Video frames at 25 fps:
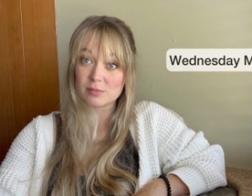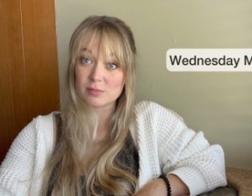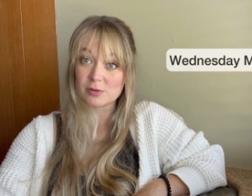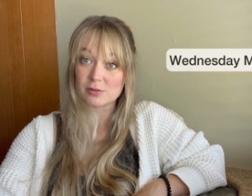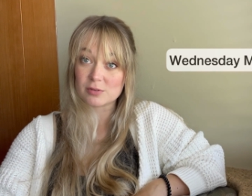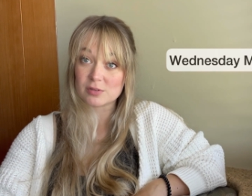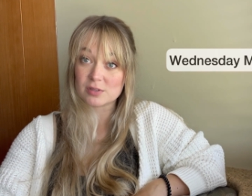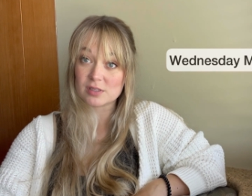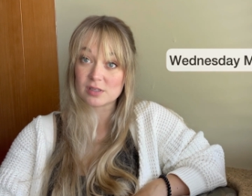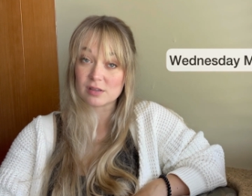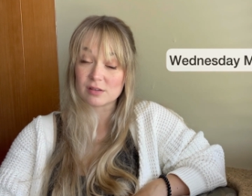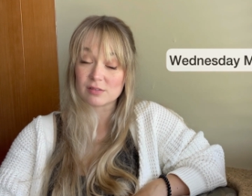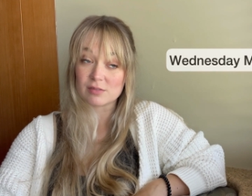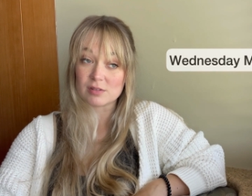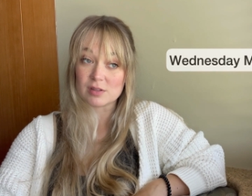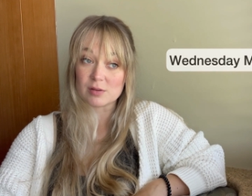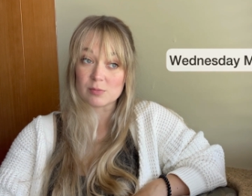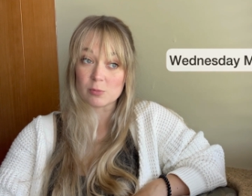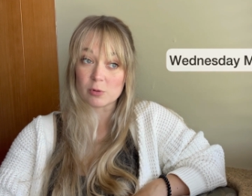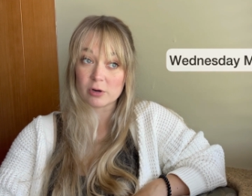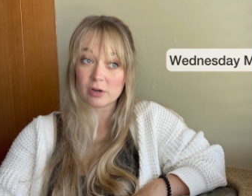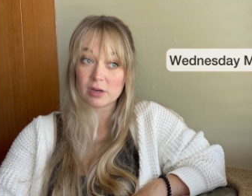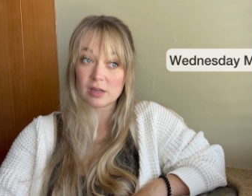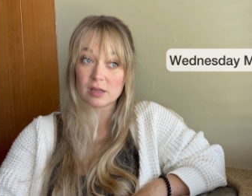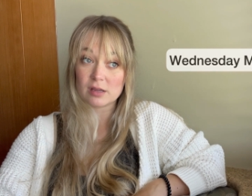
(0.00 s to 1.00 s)
most of the
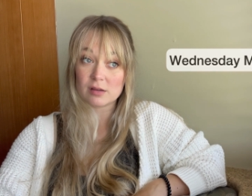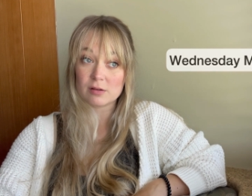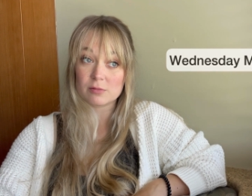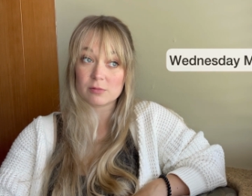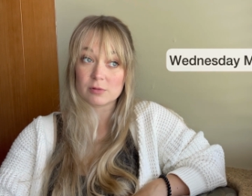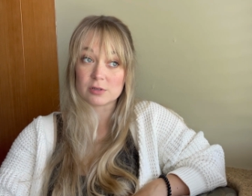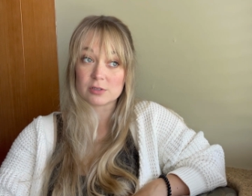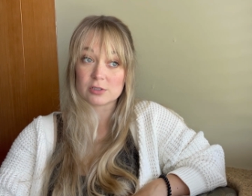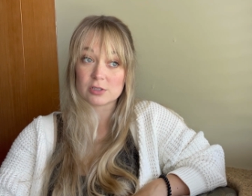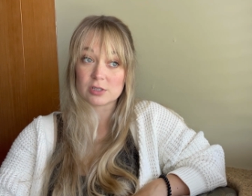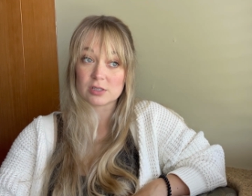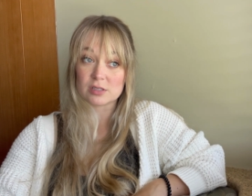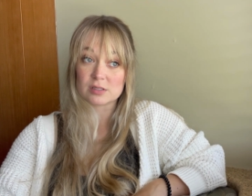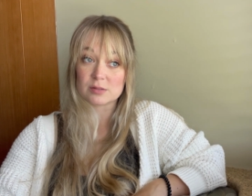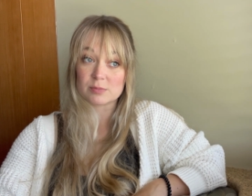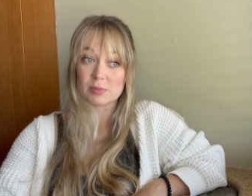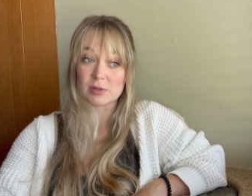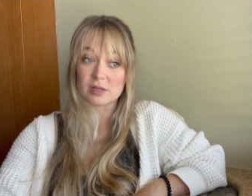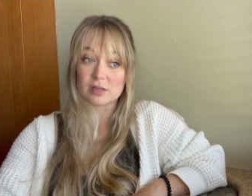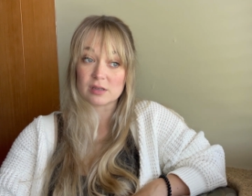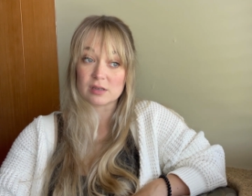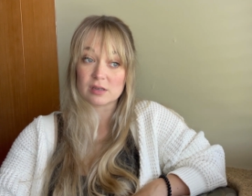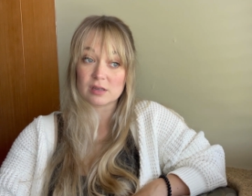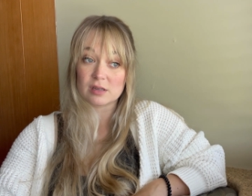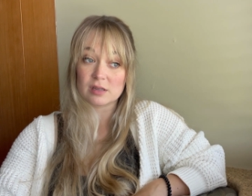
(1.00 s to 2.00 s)
morning, which has
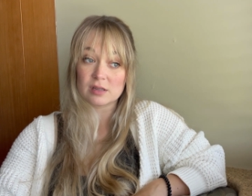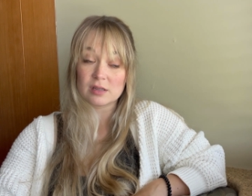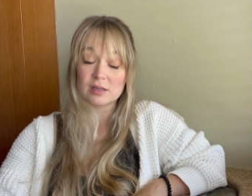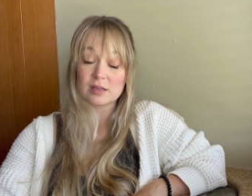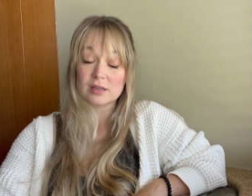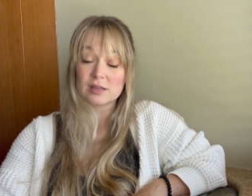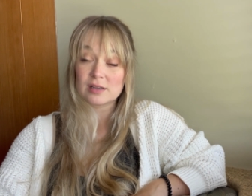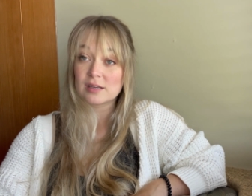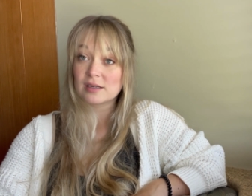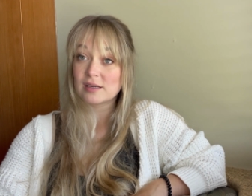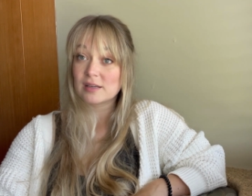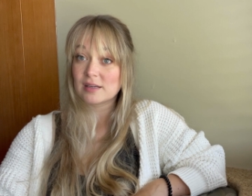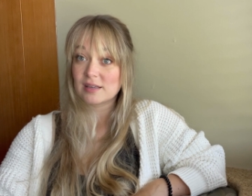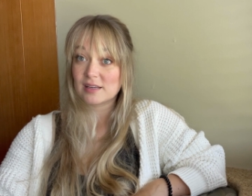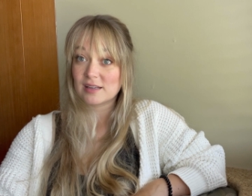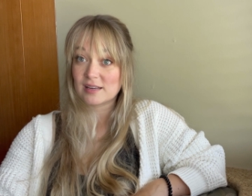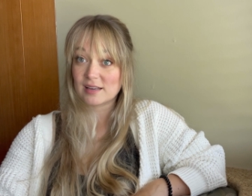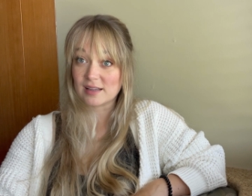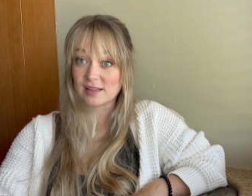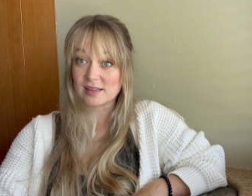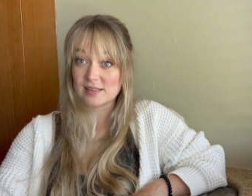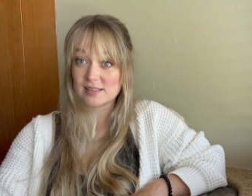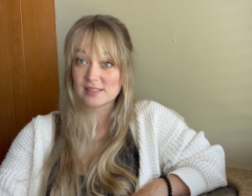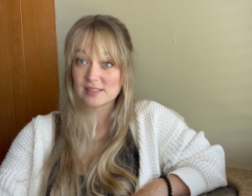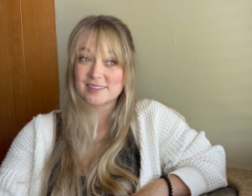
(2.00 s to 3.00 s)
been
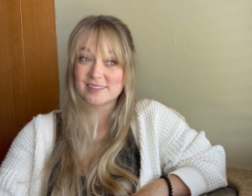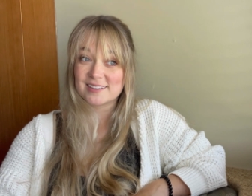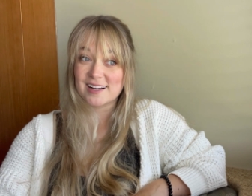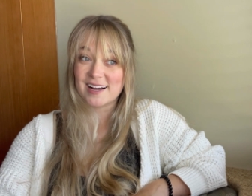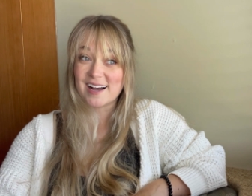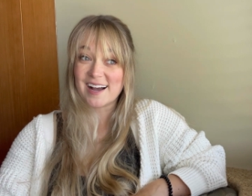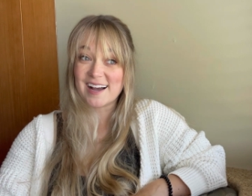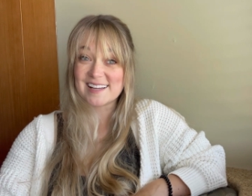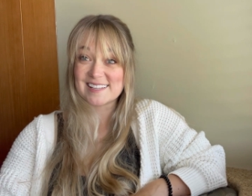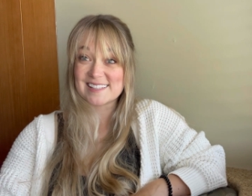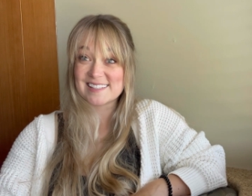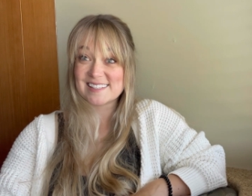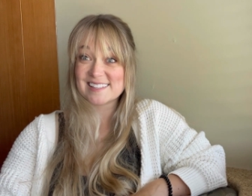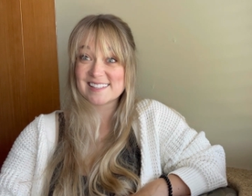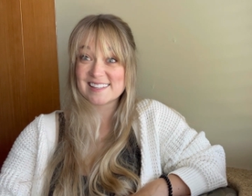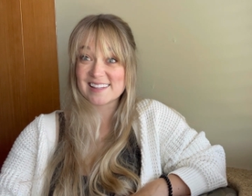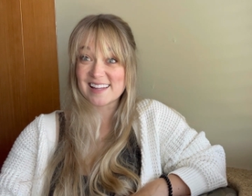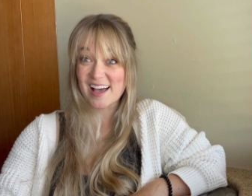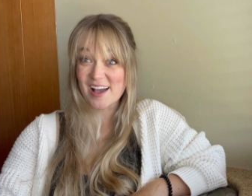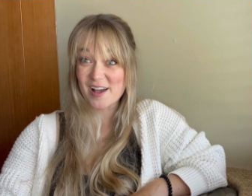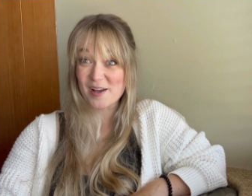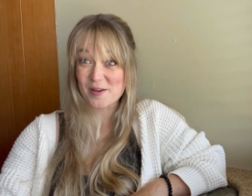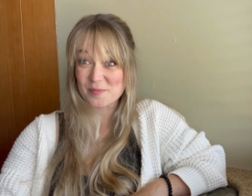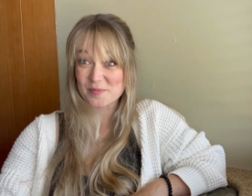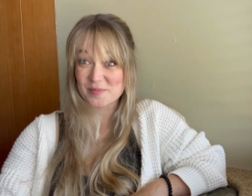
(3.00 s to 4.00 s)
nice. I
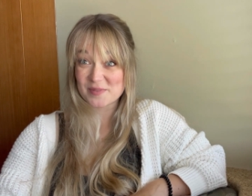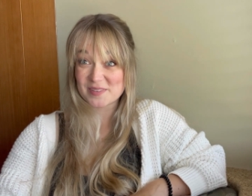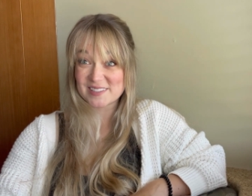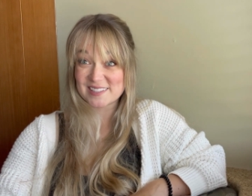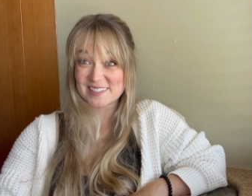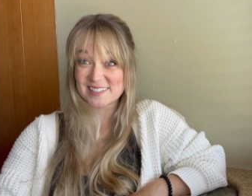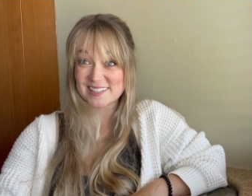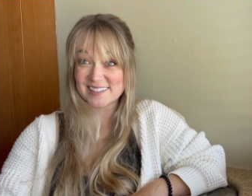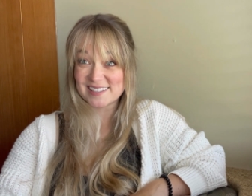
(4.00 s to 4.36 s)
slept.